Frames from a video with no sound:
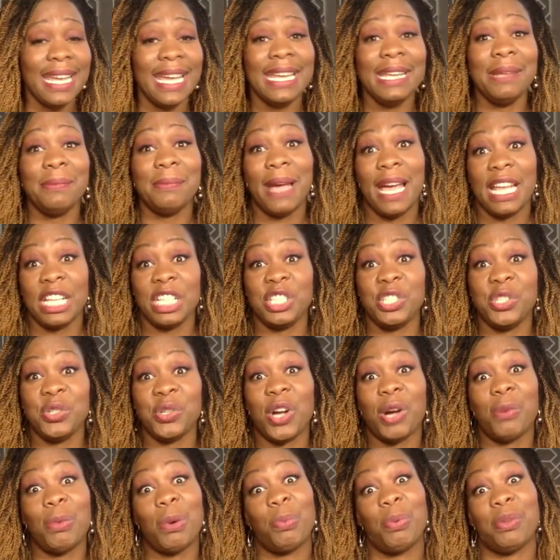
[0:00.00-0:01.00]
And imagine
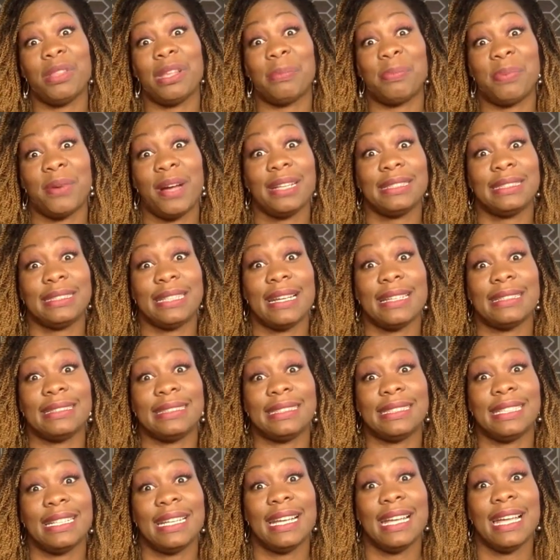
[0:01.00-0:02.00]
you come up with a
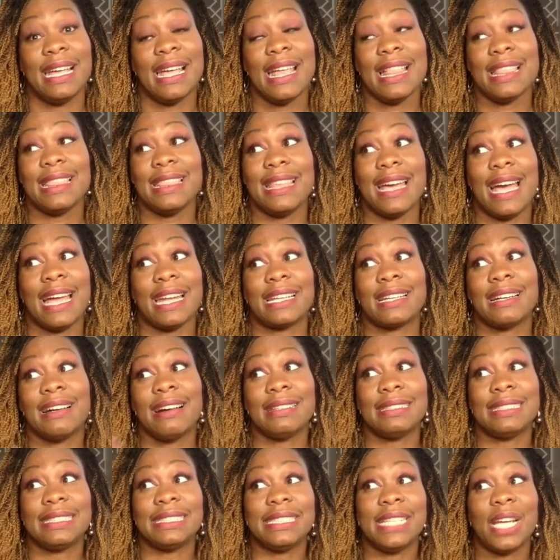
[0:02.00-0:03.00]
process that
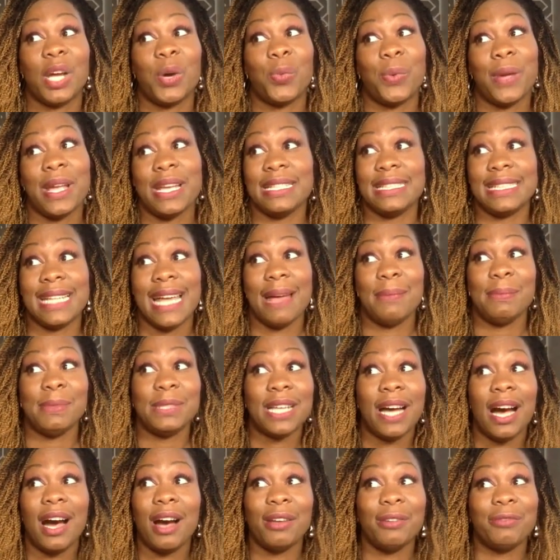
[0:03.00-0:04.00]
cuts their wait time
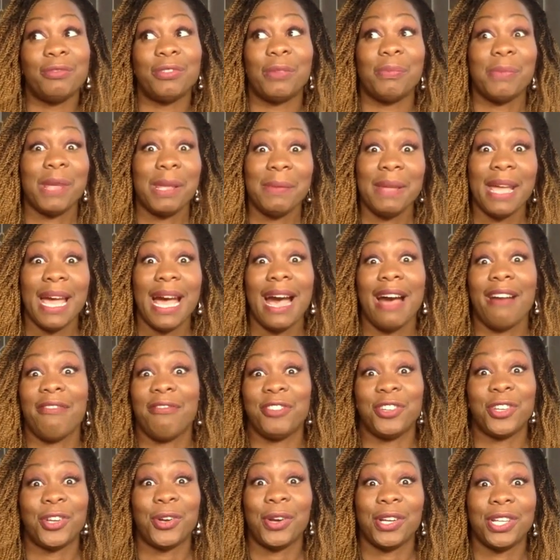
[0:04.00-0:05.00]
down from maybe
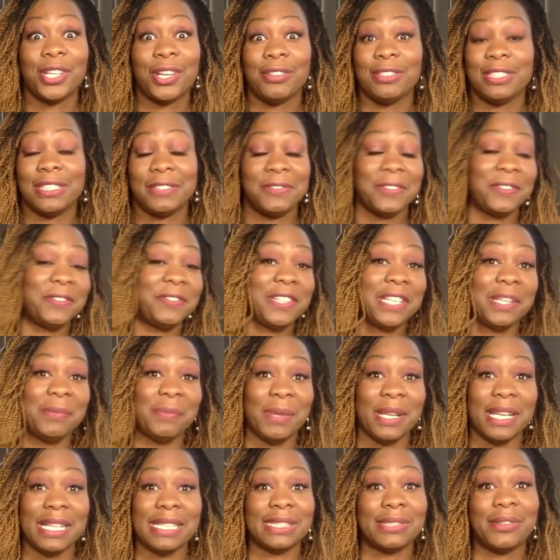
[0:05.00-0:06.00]
half an hour down to 15
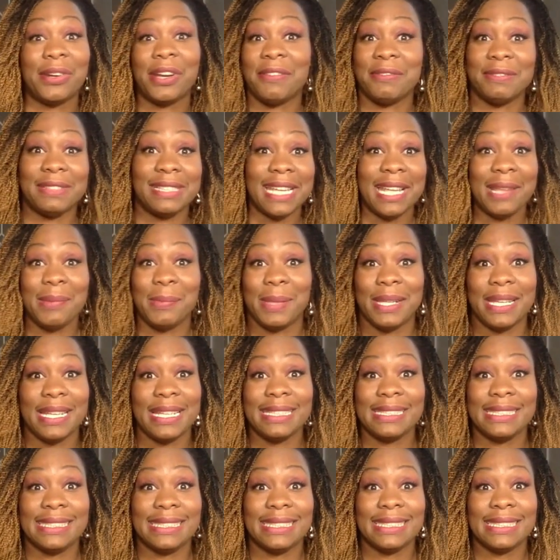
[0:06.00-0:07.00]
minutes or even 10
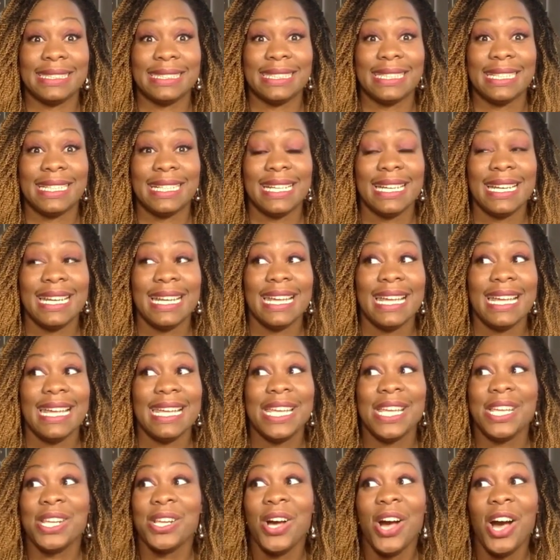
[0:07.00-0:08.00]
minutes
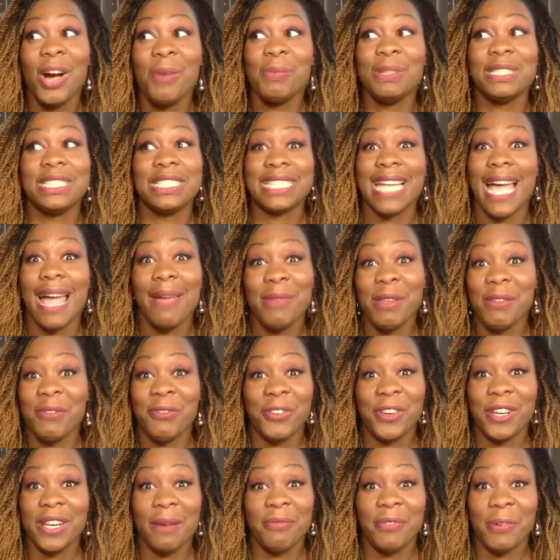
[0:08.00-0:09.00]
you know how much time you
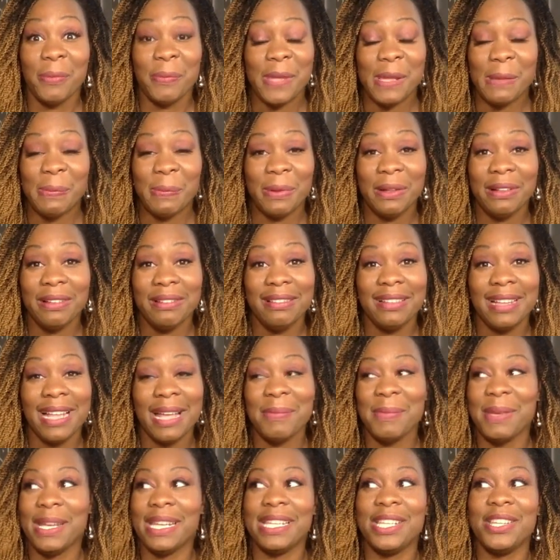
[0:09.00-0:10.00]
freed up for people?
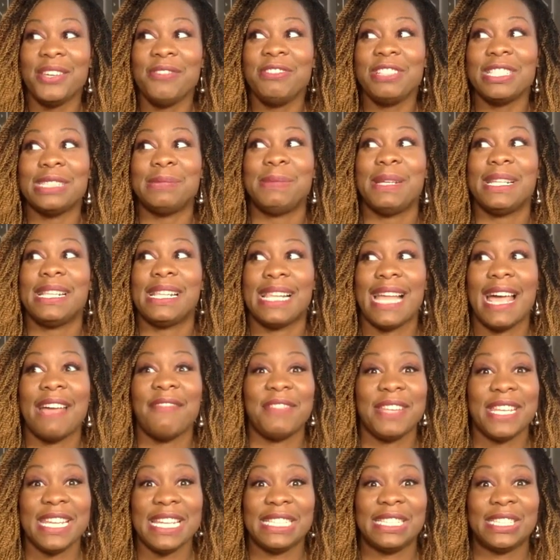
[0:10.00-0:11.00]
I mean, you've just made
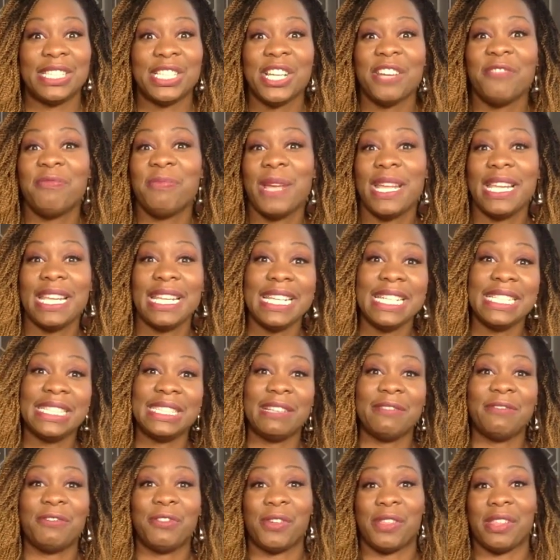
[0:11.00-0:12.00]
life easier. You've made it
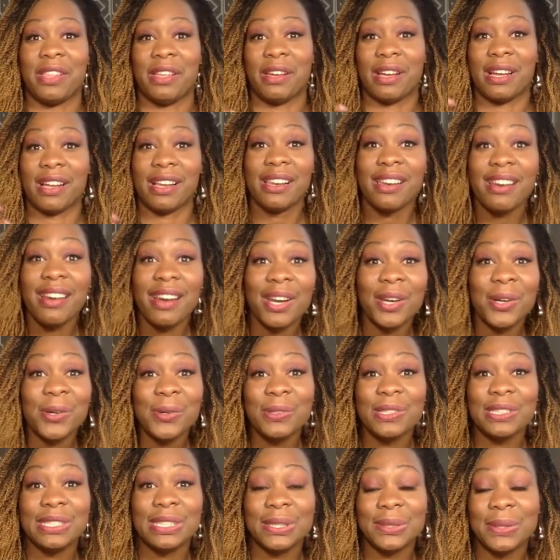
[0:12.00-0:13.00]
easier for the clerk
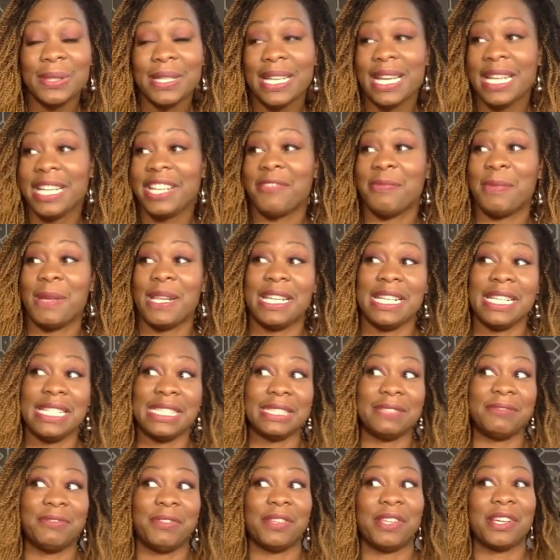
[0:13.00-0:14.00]
who is doing it. You've made it
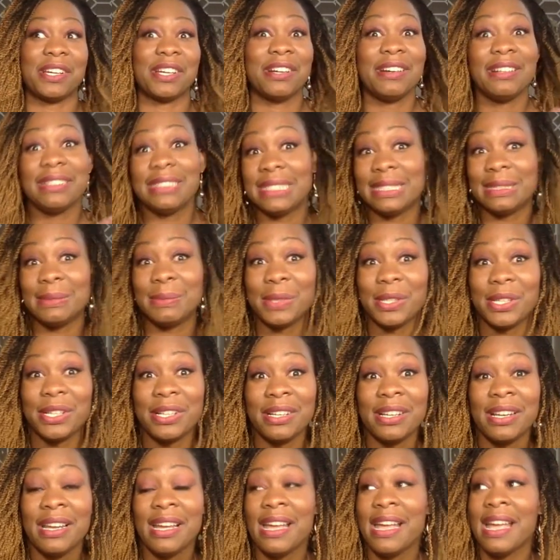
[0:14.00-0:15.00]
easier for the
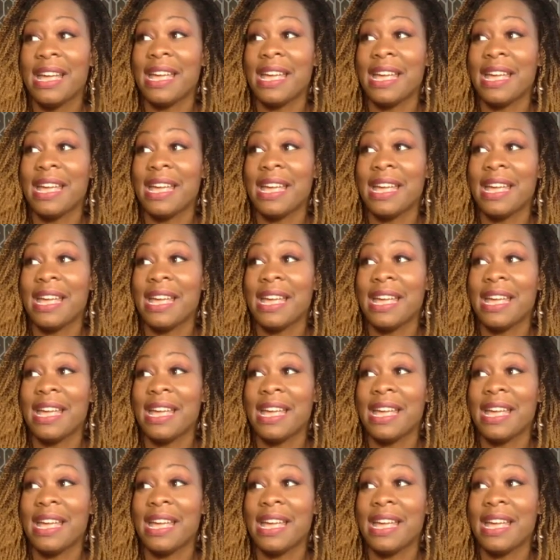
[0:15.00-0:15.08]
customer.